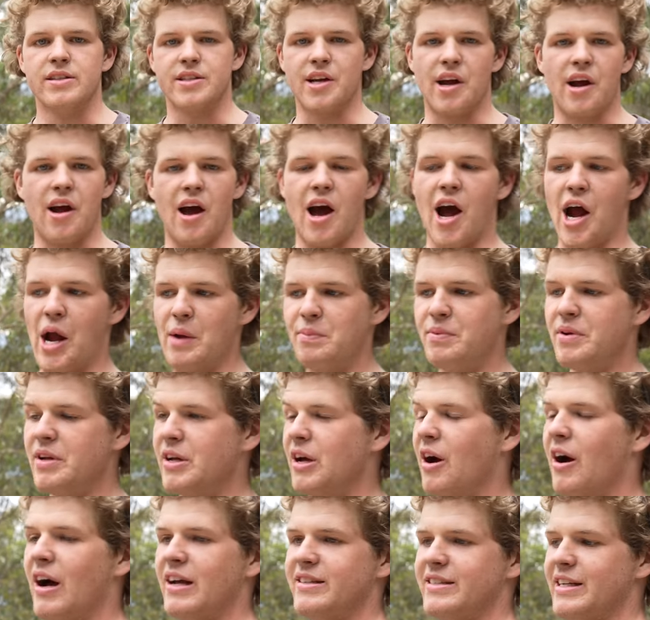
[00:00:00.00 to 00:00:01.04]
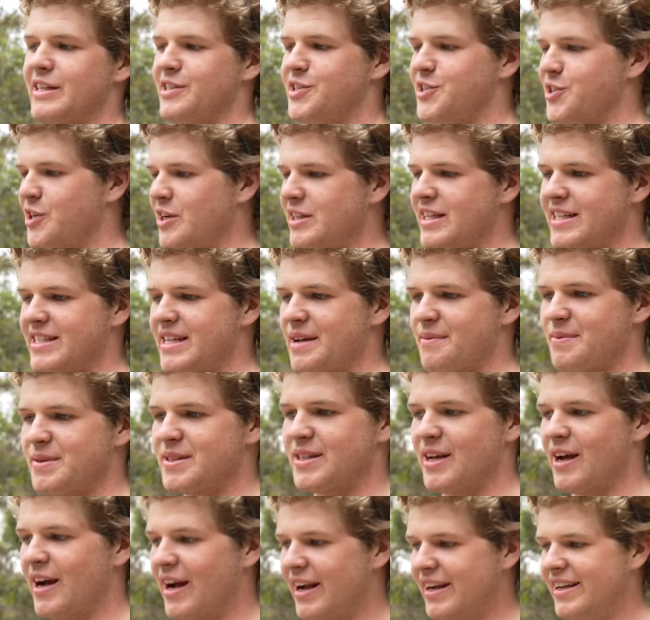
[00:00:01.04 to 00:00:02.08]
So I hope you guys enjoyed this
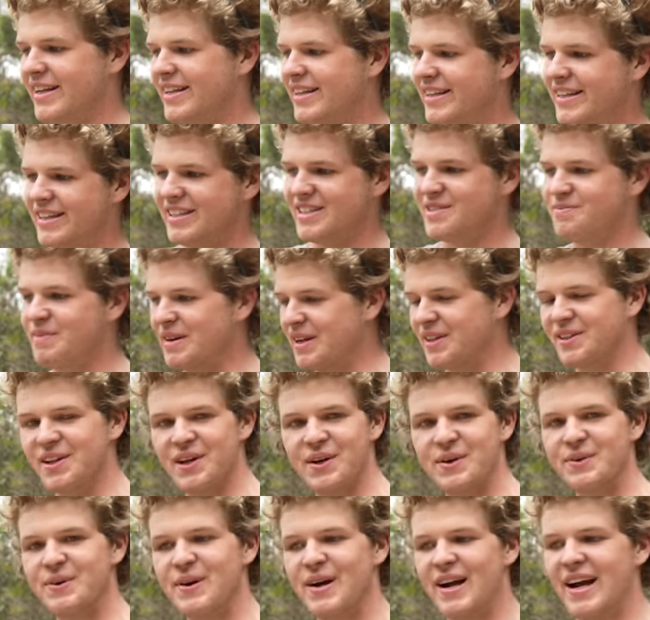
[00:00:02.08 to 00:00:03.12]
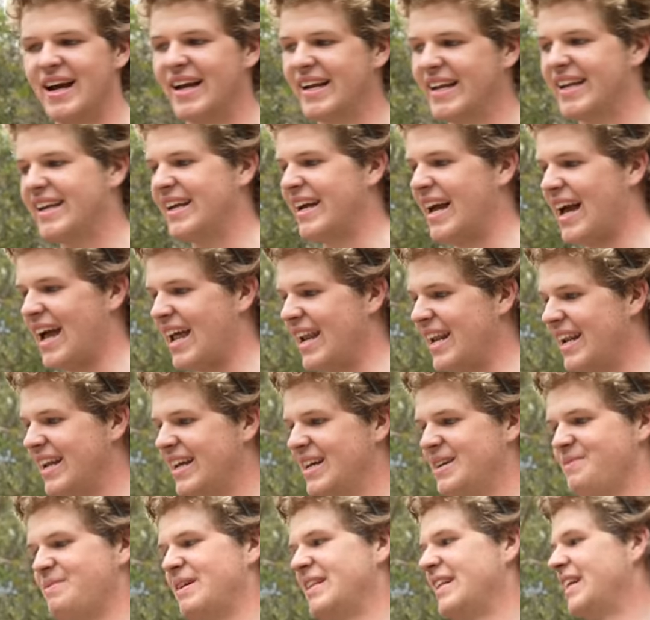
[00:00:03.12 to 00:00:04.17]
episode. It's been a lot of work and,
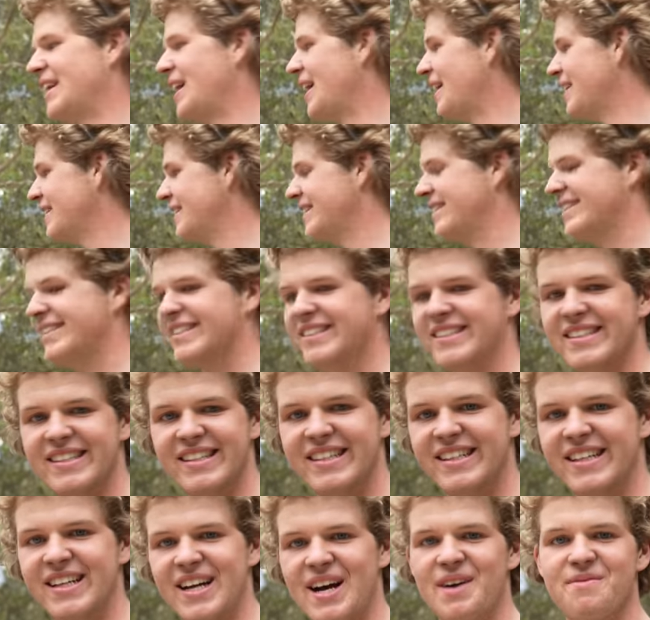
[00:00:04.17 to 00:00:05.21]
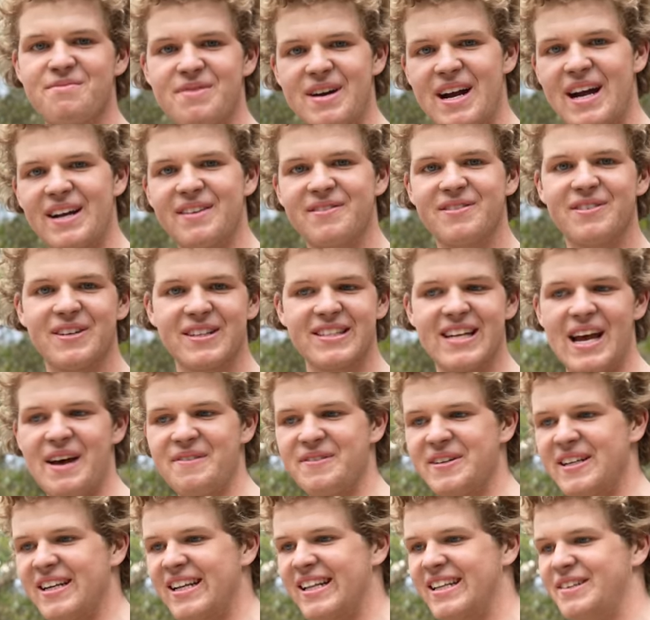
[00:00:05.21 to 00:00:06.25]
but you know, I'm proud of what's
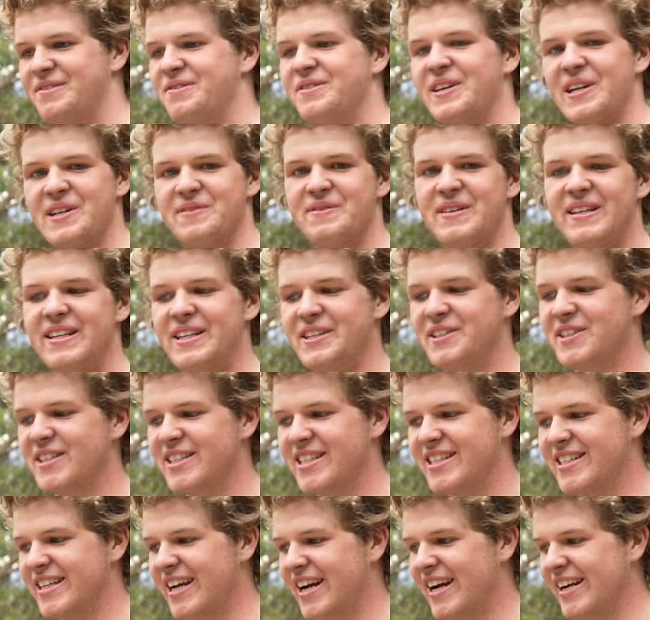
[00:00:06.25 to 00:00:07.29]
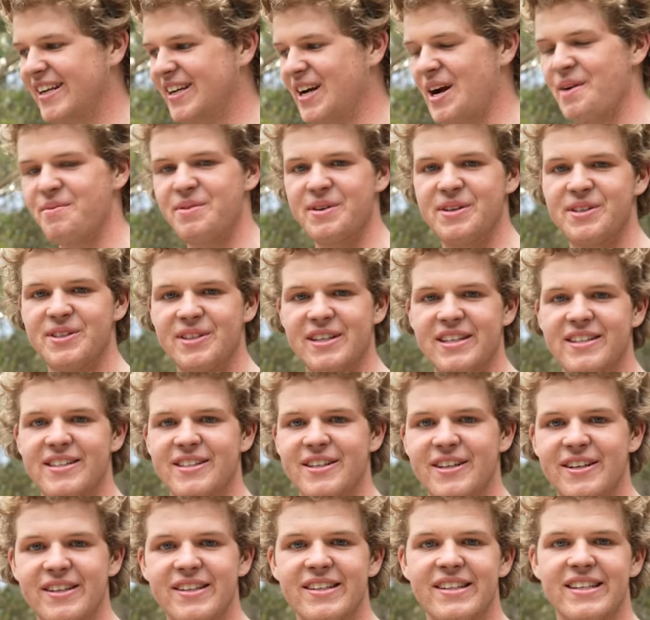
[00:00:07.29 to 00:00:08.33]
happening and what I've been doing, so hope you enjoy it
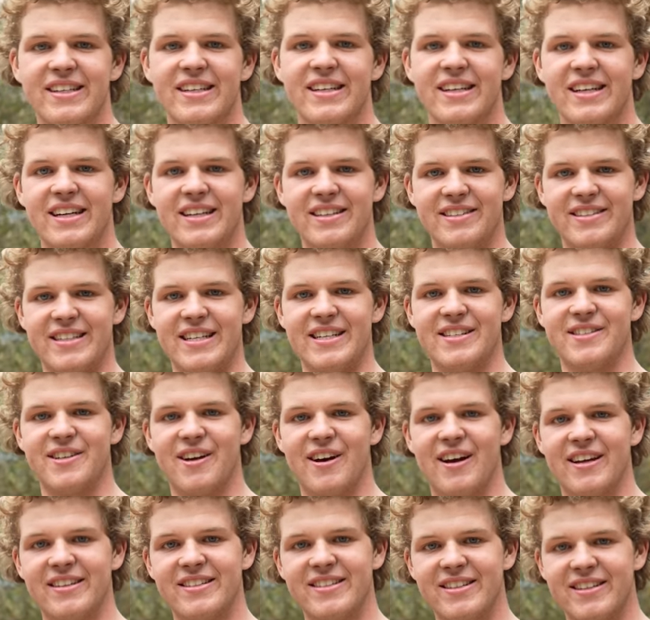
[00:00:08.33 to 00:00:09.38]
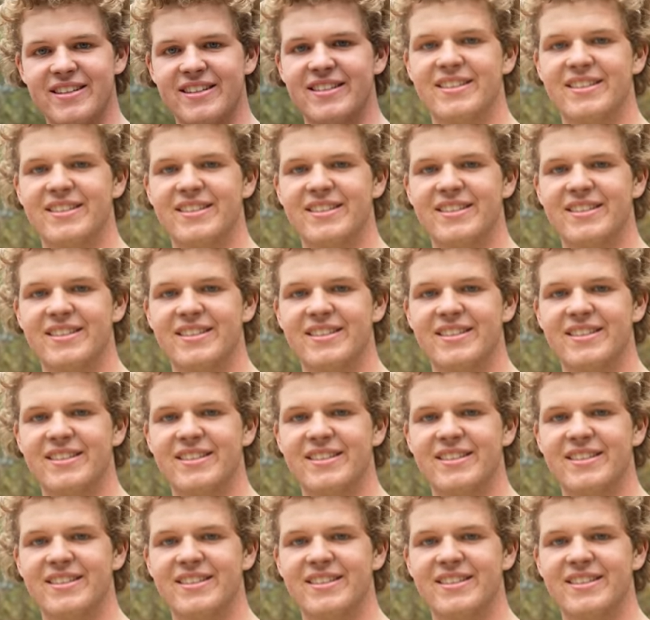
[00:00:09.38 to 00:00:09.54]
too. Cheers, guys.